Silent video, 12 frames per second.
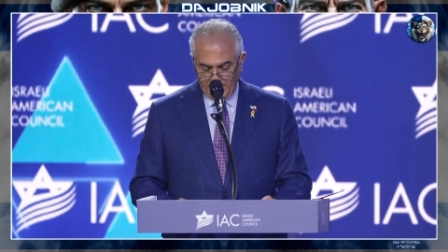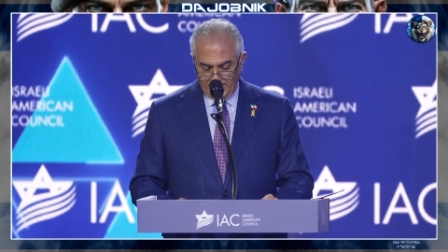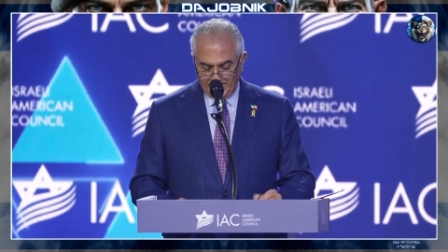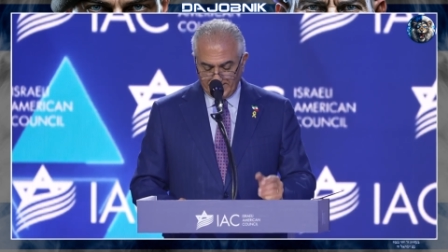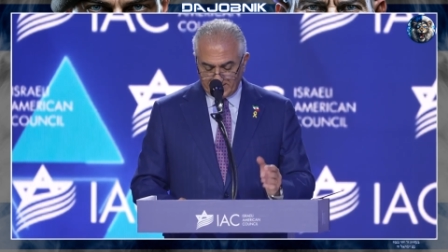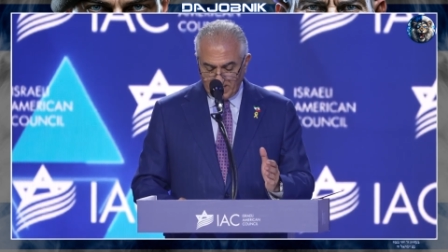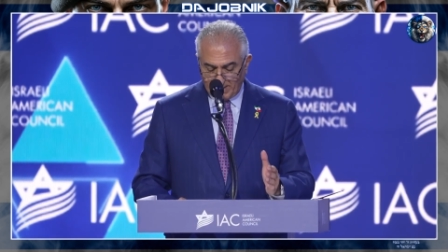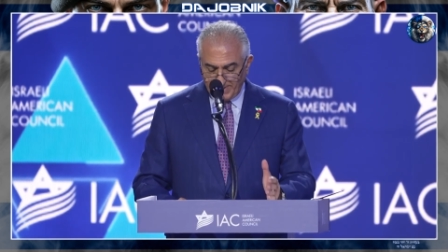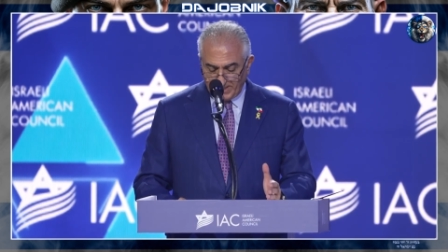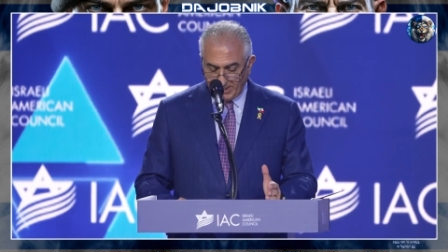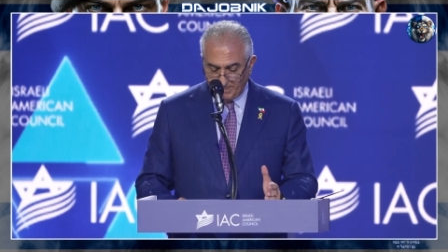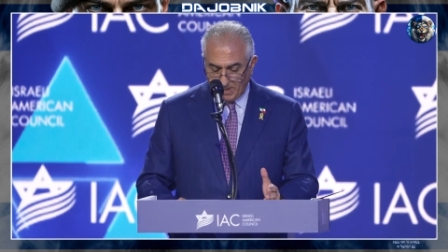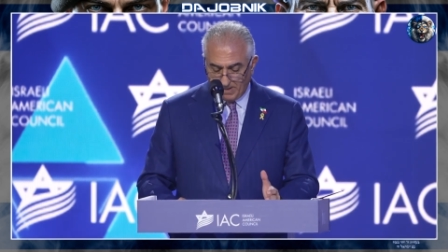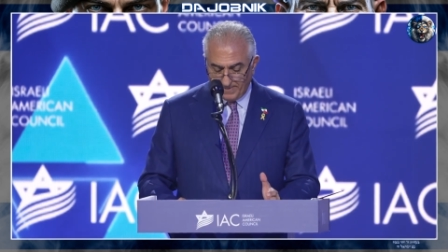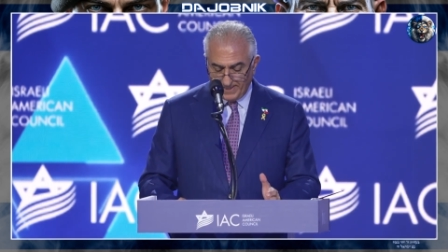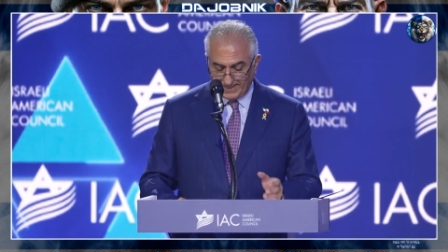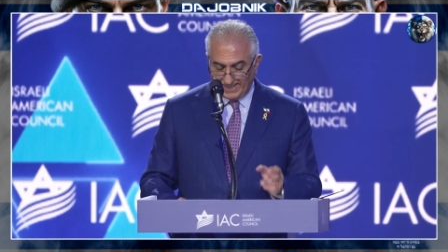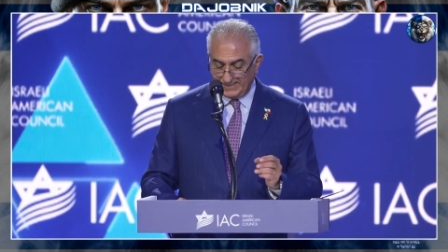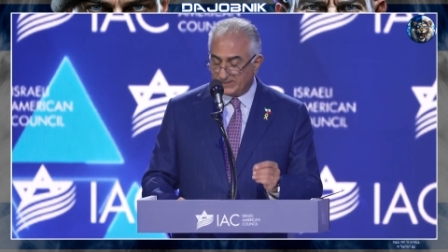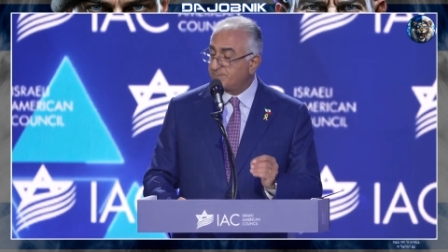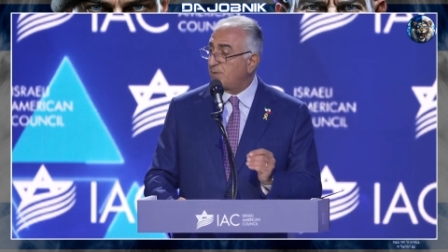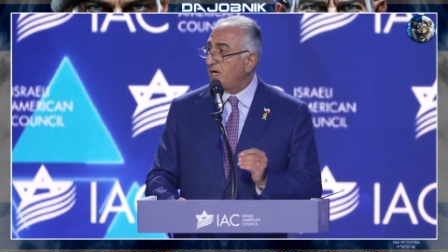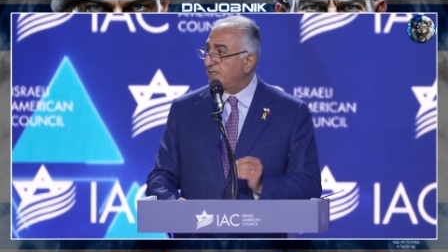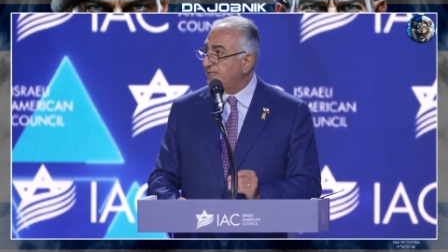the Islamic Republic and its
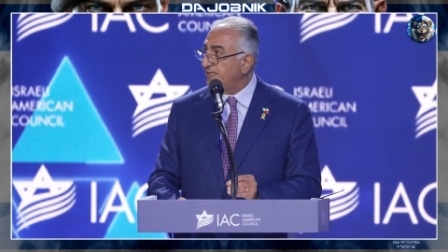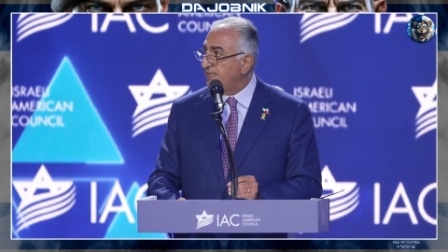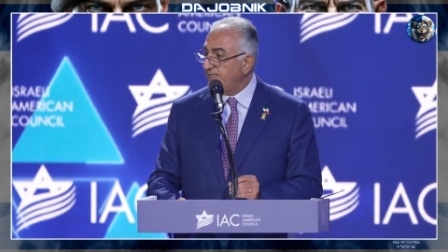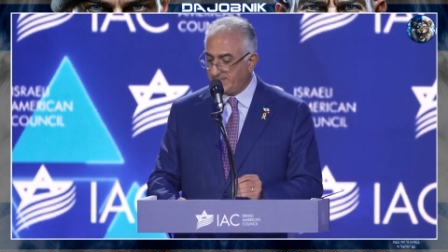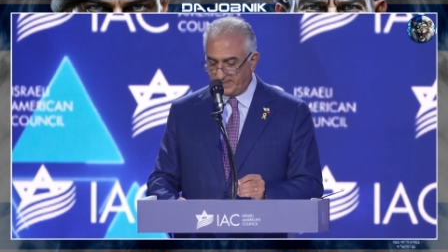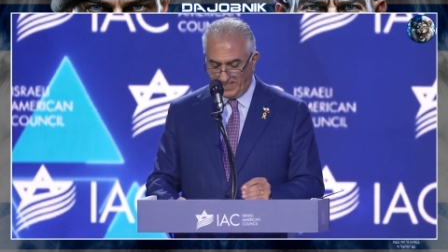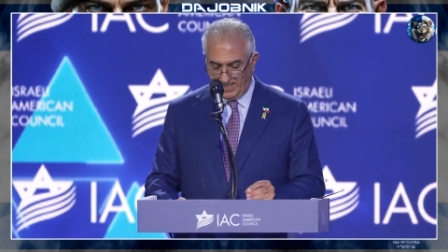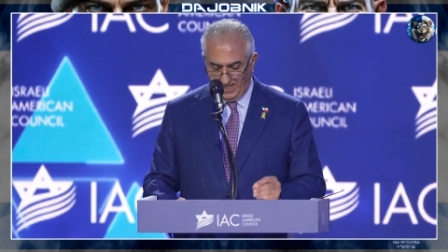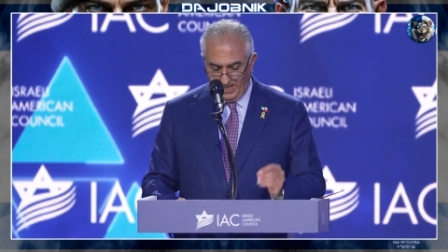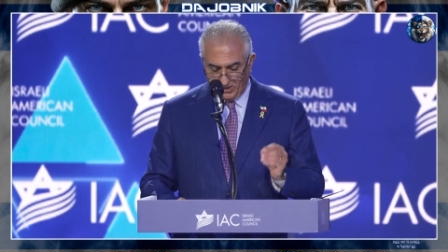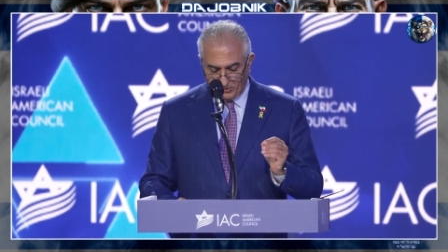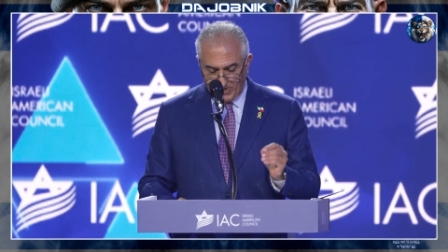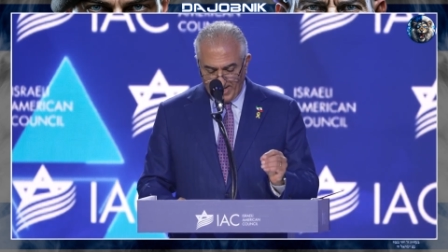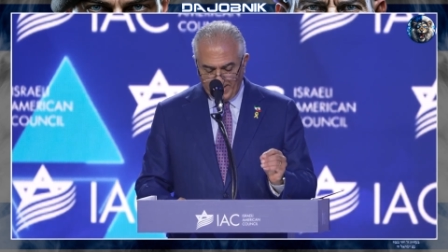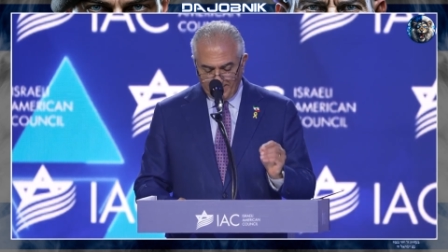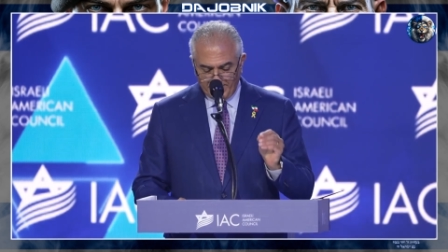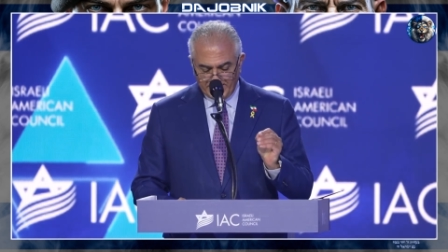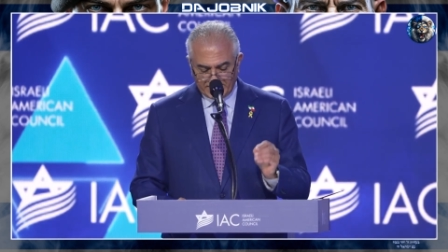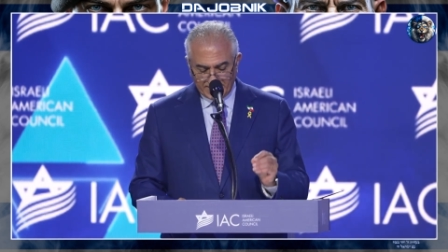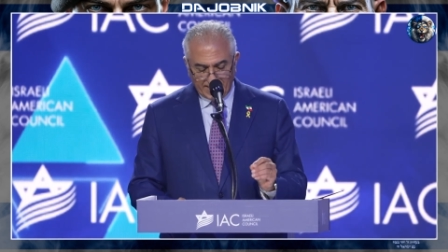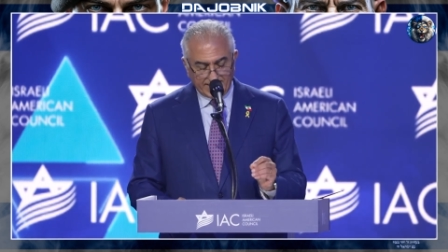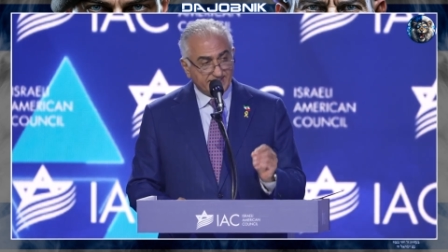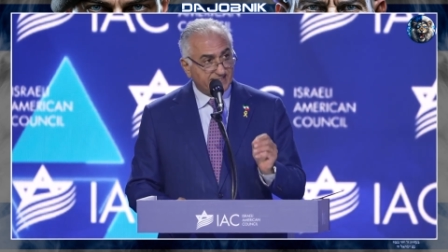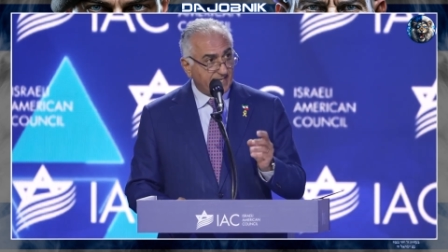proxies rained
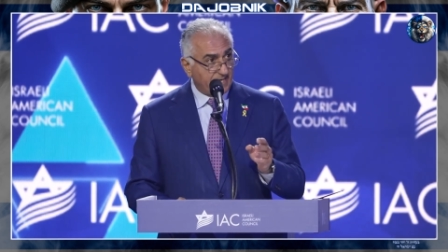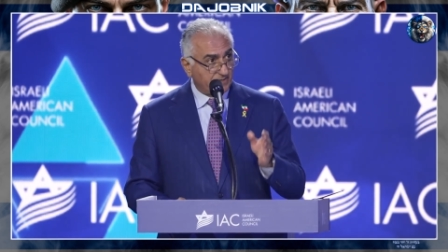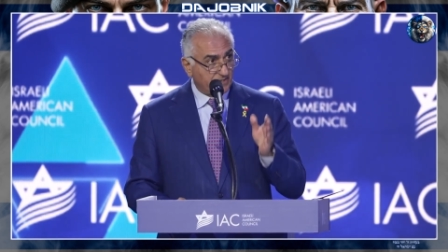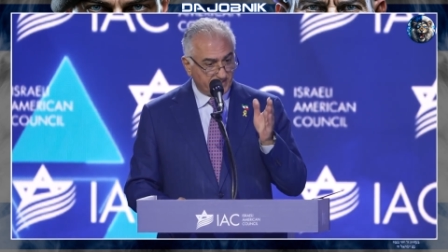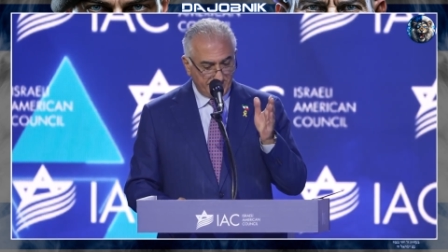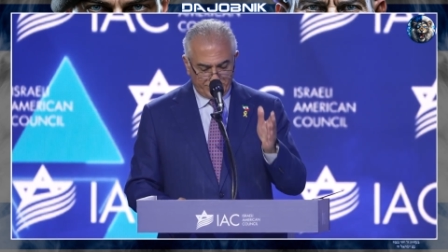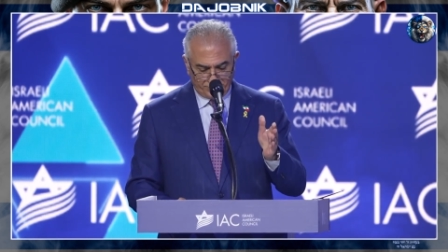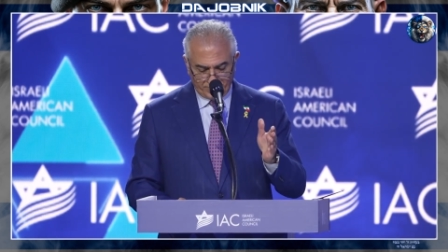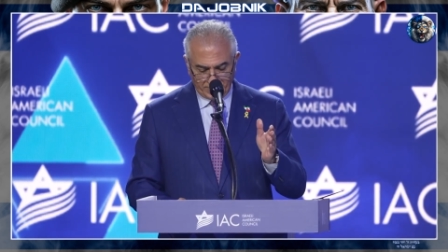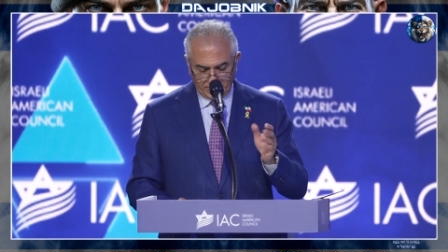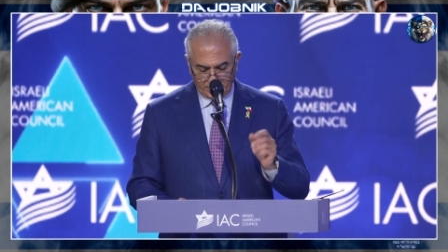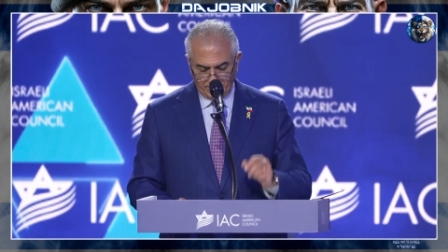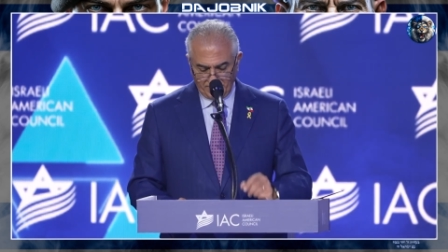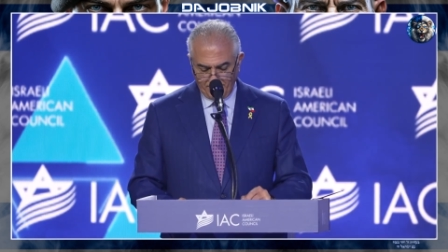missiles down on Israel,